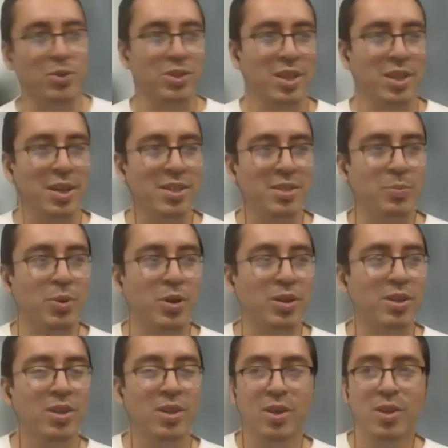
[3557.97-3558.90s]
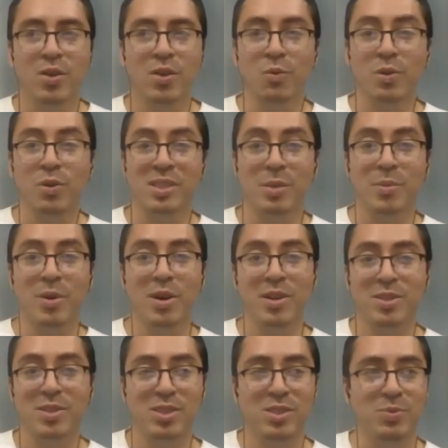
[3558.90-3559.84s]
says, but when
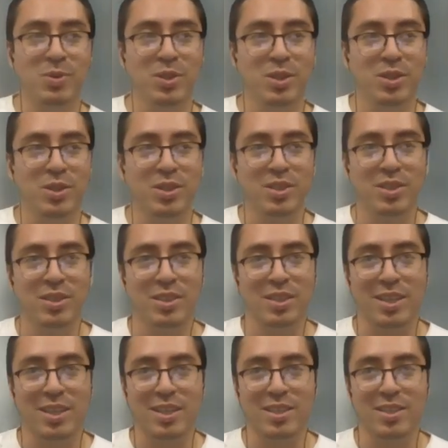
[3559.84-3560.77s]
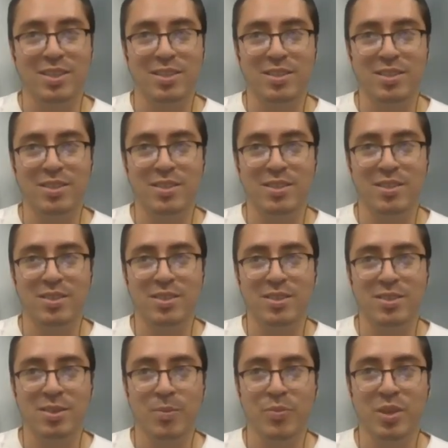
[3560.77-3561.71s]
somebody is speaking like
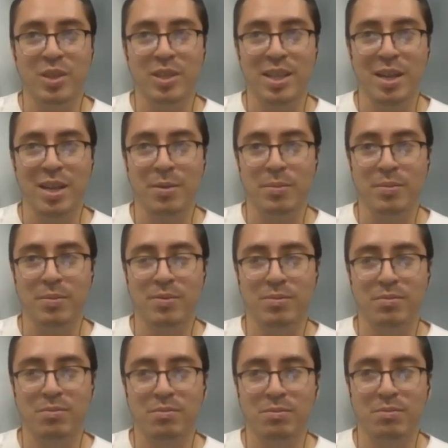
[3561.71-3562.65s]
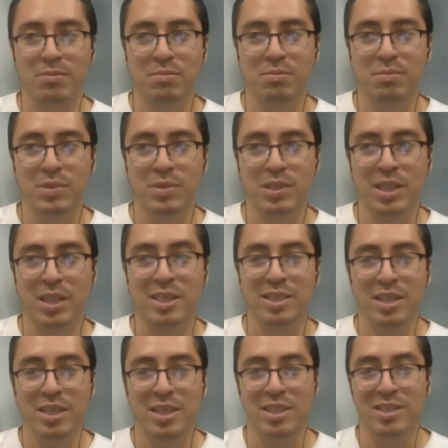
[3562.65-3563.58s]
something that
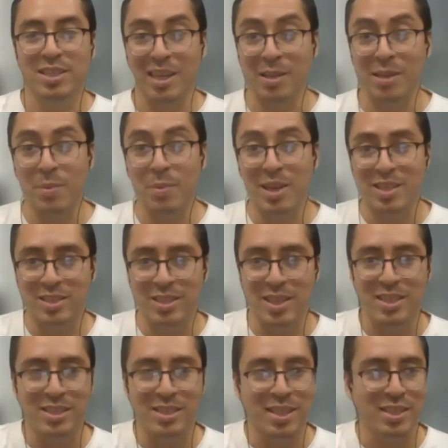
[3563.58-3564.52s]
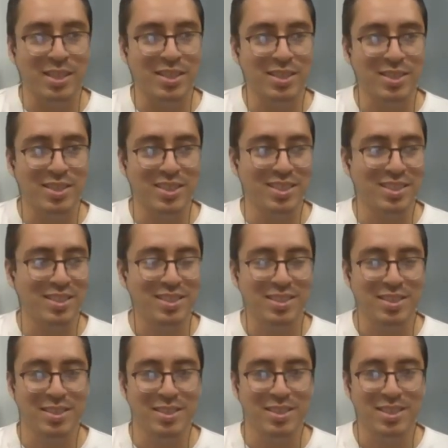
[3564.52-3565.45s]
let's say is like it makes sense that this is
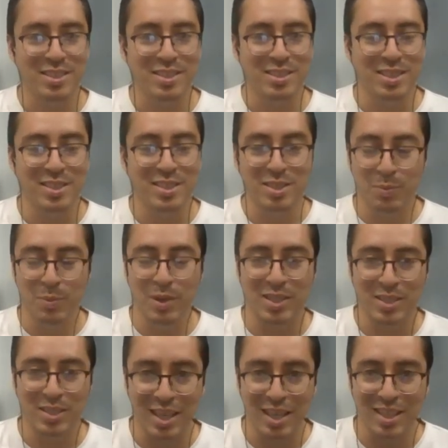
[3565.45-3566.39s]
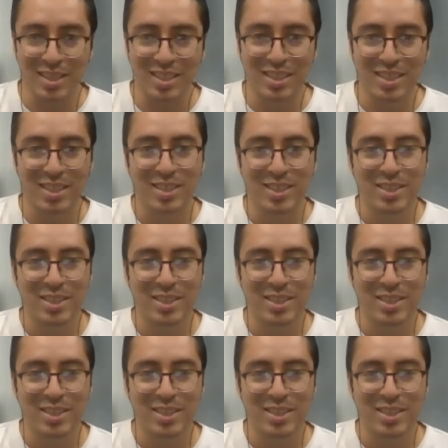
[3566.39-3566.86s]
it just makes sense.